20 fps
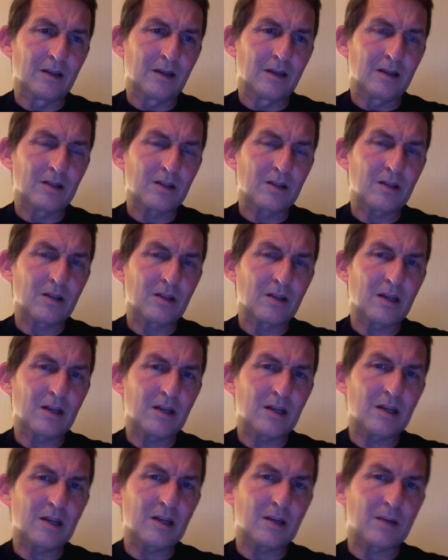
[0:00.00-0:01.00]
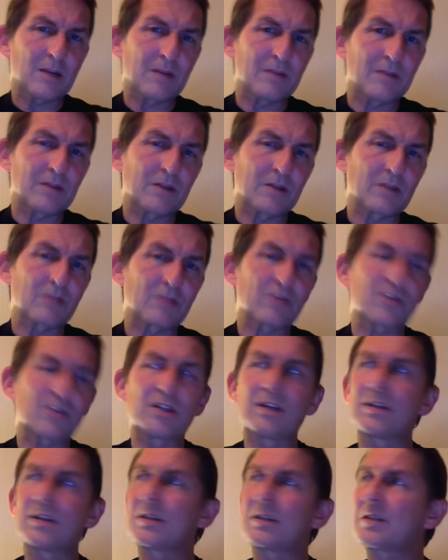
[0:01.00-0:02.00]
So they ended up having to go across
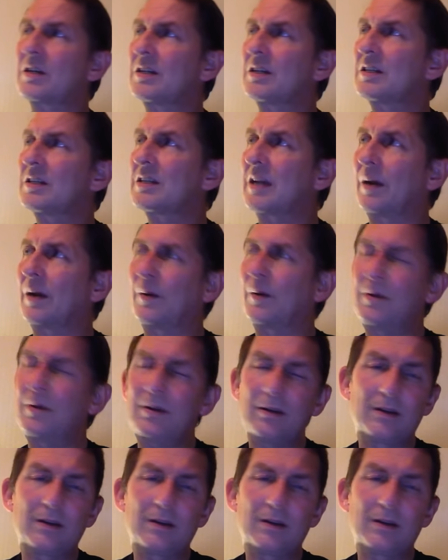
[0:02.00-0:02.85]
the other side of town